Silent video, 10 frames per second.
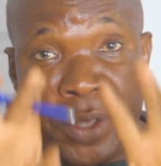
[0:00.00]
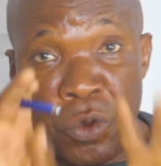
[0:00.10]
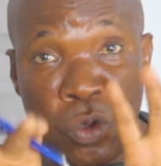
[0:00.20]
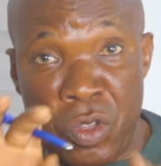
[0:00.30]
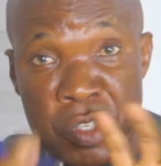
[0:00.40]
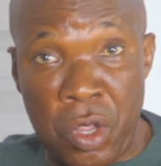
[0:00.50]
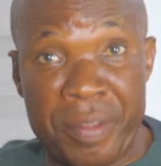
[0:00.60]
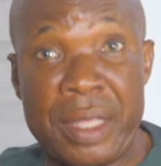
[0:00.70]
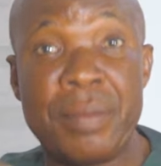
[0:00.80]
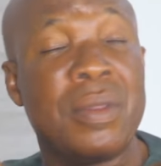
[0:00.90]
to consult
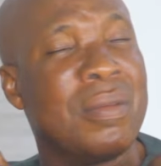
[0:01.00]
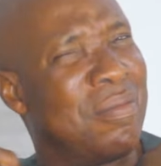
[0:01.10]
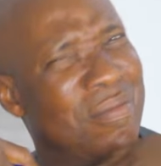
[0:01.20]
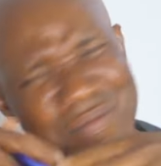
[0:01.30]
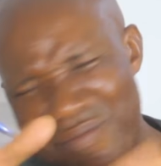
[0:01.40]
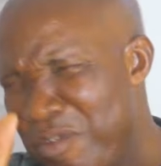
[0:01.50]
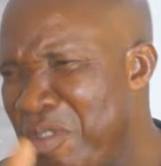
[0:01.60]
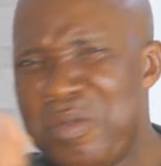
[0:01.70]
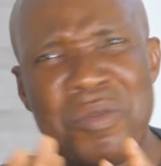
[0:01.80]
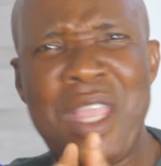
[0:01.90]
him,
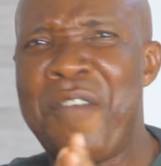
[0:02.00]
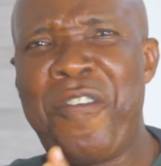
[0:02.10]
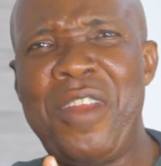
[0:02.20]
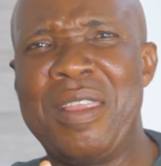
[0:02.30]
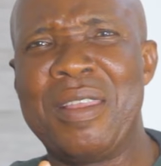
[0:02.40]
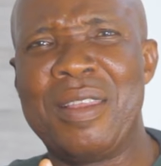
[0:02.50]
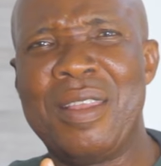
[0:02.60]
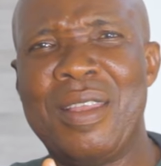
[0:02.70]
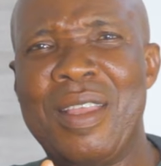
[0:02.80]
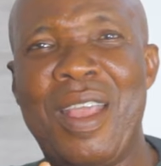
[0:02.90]
you are free.
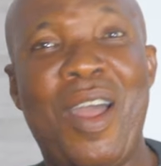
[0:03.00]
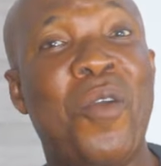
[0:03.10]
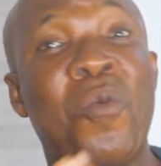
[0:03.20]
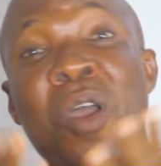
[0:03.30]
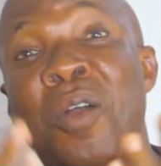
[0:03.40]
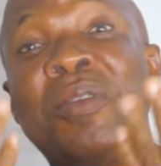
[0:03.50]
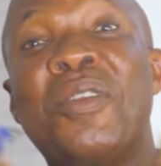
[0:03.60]
Well,